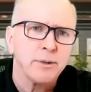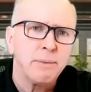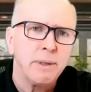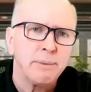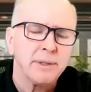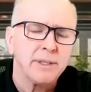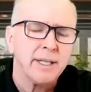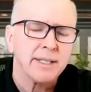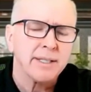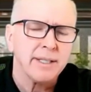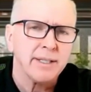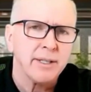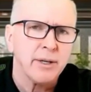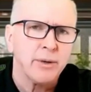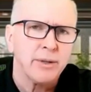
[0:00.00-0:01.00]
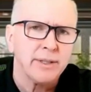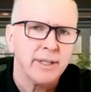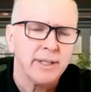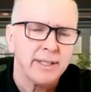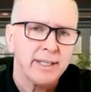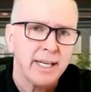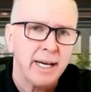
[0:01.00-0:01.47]
people are actually going
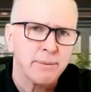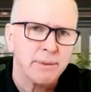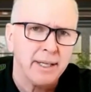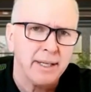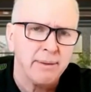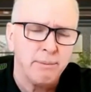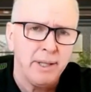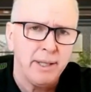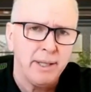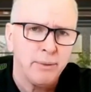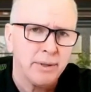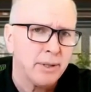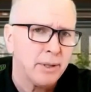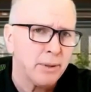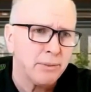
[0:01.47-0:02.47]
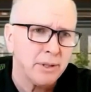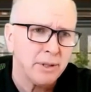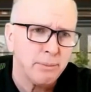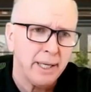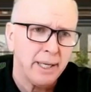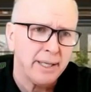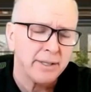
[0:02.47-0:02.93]
to the job site, meeting with the
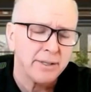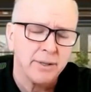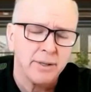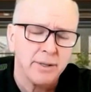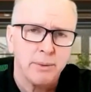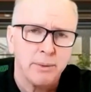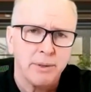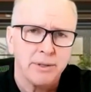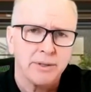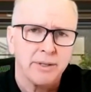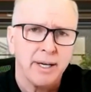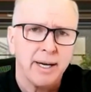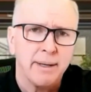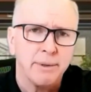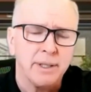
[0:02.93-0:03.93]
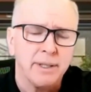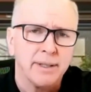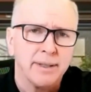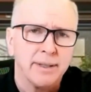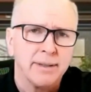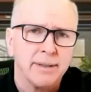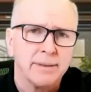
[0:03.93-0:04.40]
homeowner, making sure the homeowners are happy.